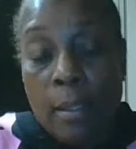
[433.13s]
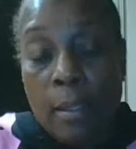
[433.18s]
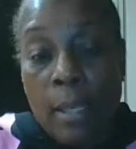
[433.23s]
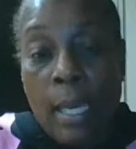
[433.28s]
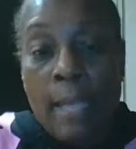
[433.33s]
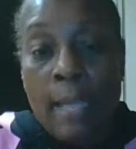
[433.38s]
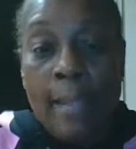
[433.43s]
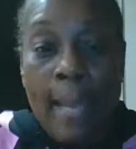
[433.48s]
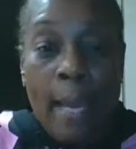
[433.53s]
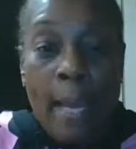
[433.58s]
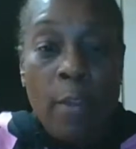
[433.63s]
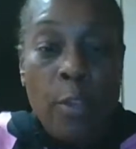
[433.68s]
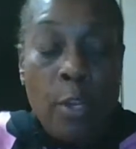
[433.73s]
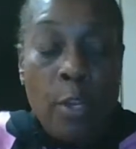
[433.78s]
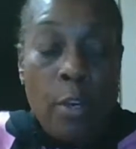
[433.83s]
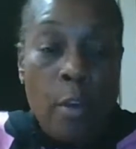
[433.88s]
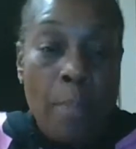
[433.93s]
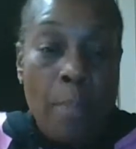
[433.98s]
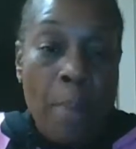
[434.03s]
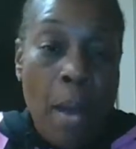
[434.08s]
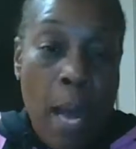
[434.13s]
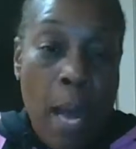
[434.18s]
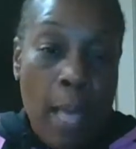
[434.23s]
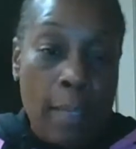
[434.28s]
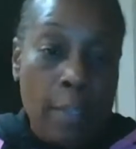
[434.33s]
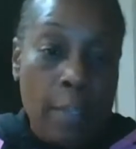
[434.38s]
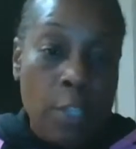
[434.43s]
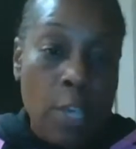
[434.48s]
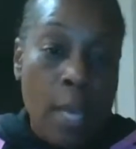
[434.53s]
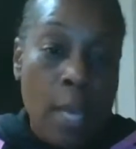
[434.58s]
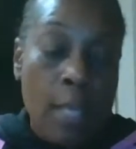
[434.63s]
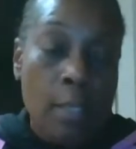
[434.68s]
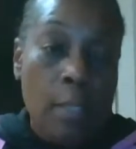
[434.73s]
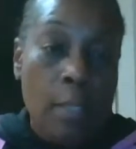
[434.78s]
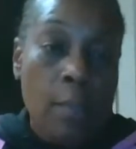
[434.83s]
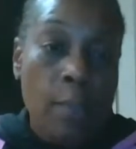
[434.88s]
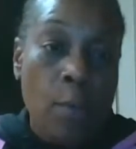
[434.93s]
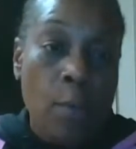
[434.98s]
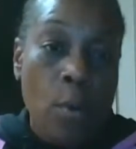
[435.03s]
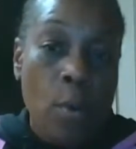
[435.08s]
And now they're
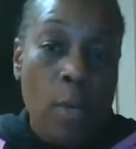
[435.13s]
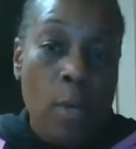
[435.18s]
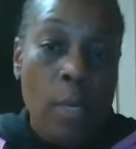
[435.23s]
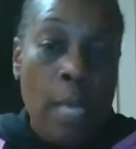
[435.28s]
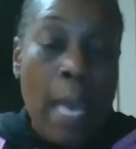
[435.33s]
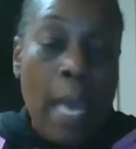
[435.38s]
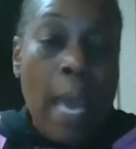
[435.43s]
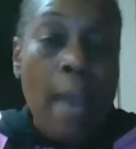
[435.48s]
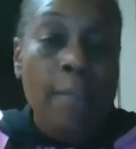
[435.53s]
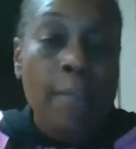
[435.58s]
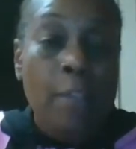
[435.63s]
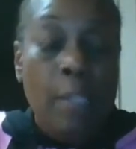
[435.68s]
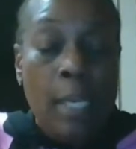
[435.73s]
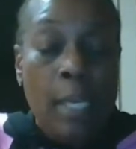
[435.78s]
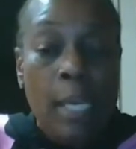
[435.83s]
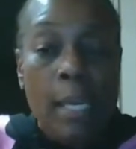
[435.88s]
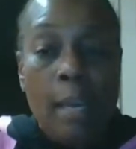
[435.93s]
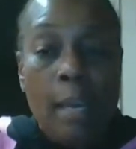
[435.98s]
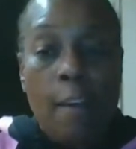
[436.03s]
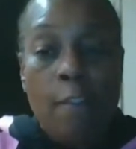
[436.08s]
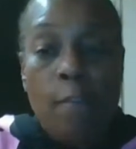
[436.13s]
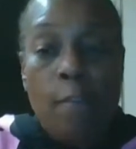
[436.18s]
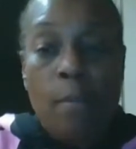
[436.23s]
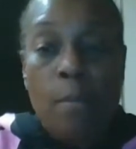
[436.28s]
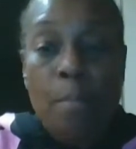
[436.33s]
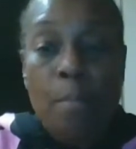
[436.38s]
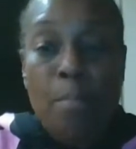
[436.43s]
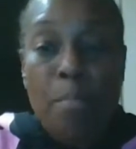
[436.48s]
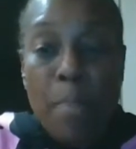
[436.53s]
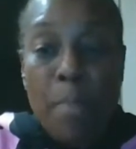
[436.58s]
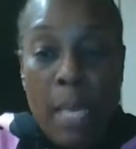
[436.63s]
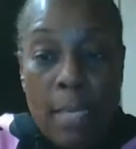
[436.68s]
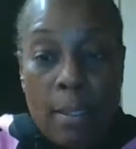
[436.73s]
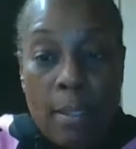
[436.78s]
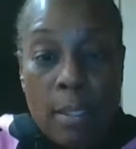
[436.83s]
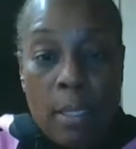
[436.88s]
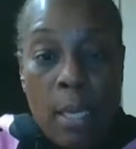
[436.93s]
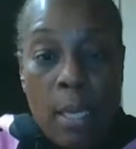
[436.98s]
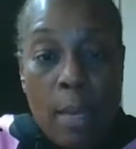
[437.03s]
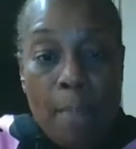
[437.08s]
apologizing for it after they have
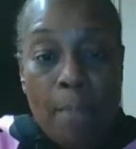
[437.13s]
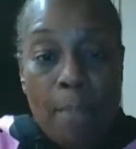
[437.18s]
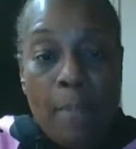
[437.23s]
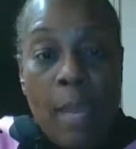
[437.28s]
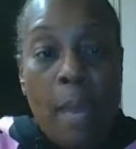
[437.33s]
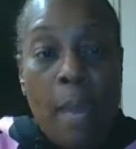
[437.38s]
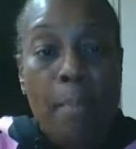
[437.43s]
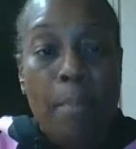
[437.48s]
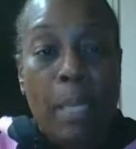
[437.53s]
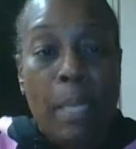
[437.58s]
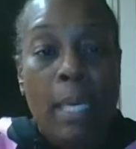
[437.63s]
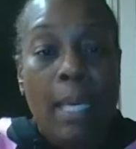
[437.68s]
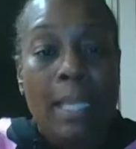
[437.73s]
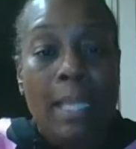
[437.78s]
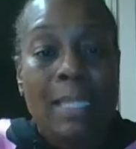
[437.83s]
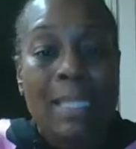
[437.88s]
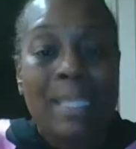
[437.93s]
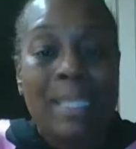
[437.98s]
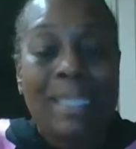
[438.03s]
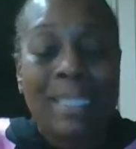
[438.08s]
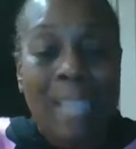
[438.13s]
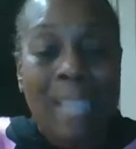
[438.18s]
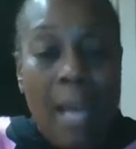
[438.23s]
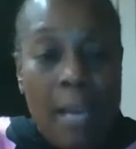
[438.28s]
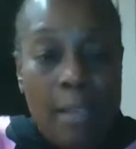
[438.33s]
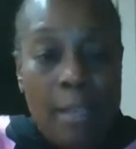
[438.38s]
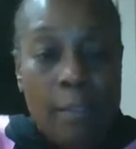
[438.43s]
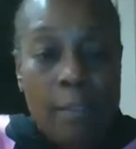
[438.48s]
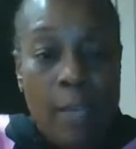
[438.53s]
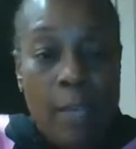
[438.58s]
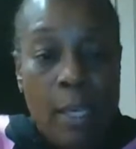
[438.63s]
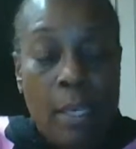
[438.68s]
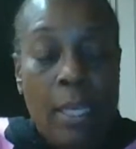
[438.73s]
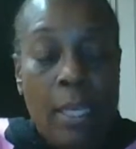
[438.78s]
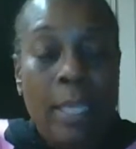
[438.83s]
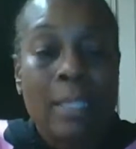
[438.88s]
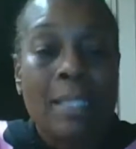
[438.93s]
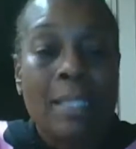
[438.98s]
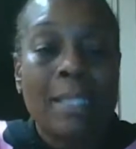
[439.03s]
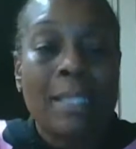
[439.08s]
messed up that man's life,
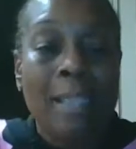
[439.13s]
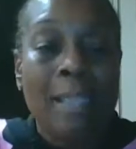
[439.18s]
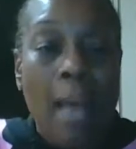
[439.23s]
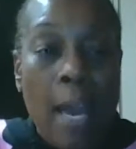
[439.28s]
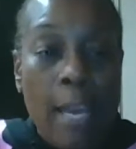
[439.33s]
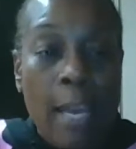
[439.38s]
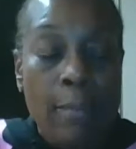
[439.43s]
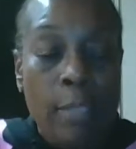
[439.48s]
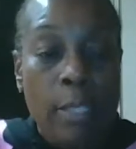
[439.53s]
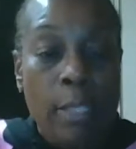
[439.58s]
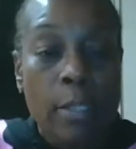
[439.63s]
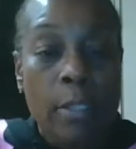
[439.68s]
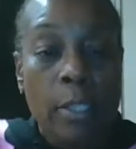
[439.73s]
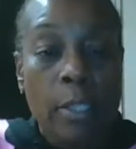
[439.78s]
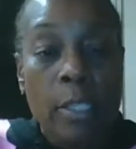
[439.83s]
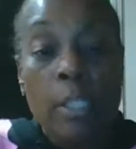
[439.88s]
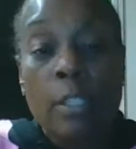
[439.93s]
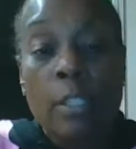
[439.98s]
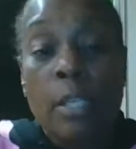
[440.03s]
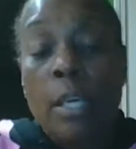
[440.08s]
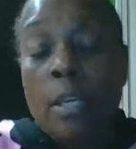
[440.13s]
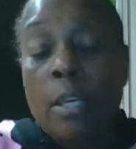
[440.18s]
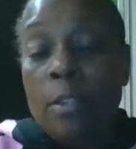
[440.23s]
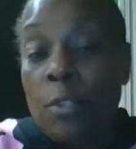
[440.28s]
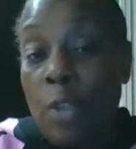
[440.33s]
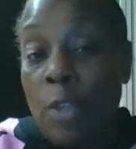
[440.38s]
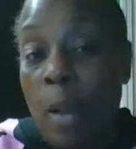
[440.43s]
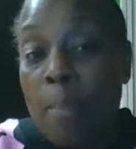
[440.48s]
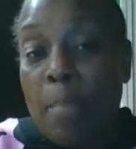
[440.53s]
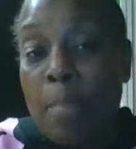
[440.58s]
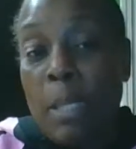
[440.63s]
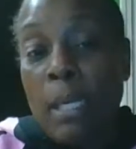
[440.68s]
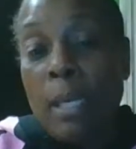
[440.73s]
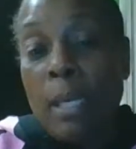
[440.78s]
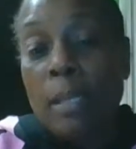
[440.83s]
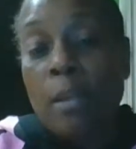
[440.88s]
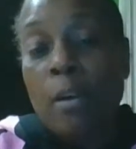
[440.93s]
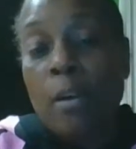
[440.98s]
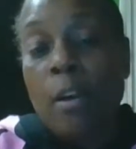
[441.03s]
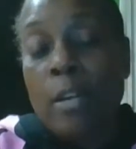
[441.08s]
his livelihood. Some
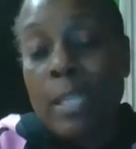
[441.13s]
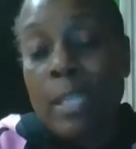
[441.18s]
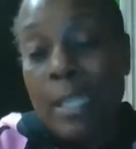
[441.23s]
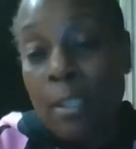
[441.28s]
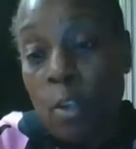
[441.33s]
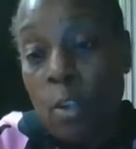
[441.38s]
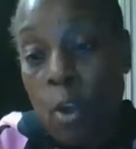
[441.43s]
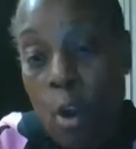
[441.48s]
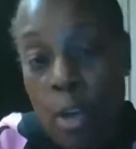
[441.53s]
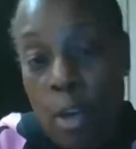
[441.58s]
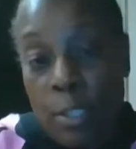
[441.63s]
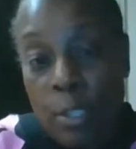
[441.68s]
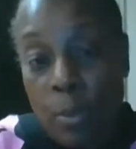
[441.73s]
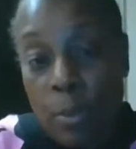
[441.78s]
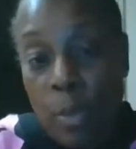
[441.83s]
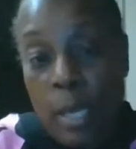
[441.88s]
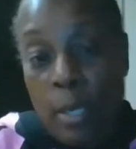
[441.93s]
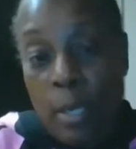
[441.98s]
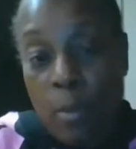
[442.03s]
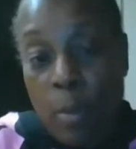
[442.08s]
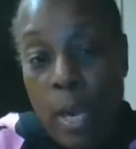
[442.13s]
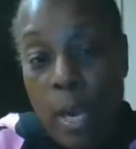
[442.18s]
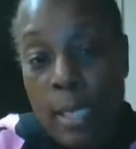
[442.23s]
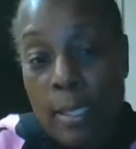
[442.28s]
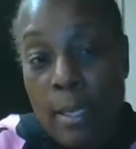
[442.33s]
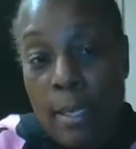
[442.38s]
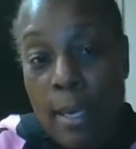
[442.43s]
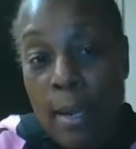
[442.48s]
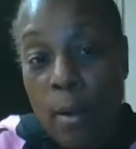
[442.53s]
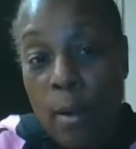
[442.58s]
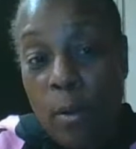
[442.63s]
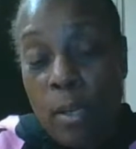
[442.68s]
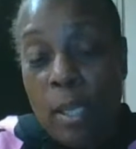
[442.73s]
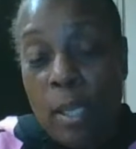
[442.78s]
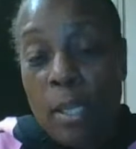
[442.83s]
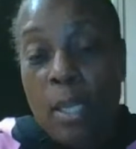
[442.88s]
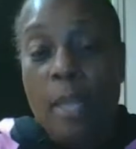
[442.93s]
men are incarcerated right now.